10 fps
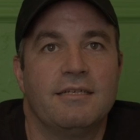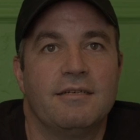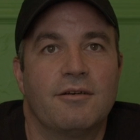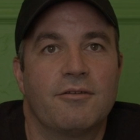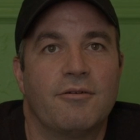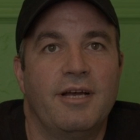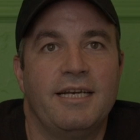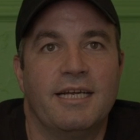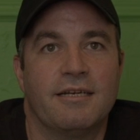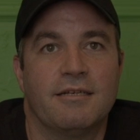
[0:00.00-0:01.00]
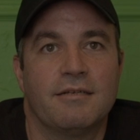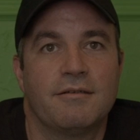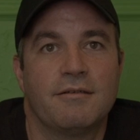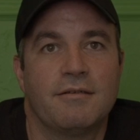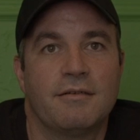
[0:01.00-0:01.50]
and I thought Eddie had a
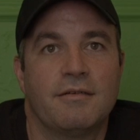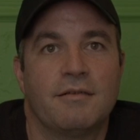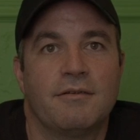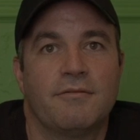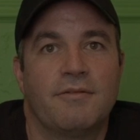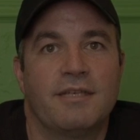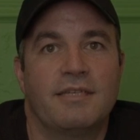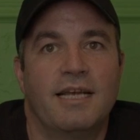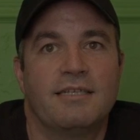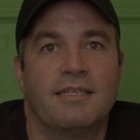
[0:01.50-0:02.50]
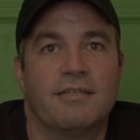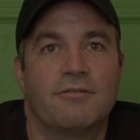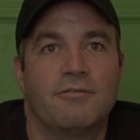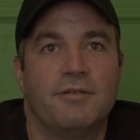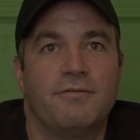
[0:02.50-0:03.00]
fantastic
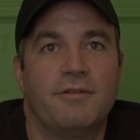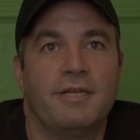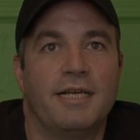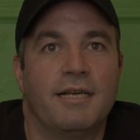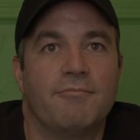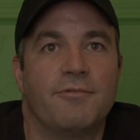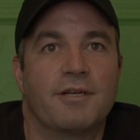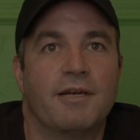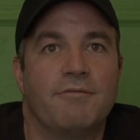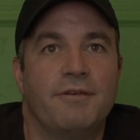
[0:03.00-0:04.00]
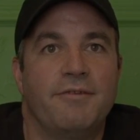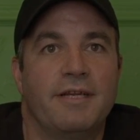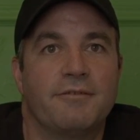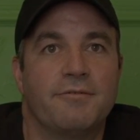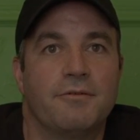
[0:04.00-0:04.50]
story for the Recovery
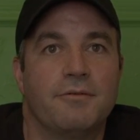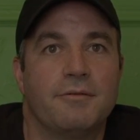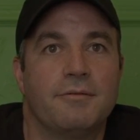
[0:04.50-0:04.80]
Festival.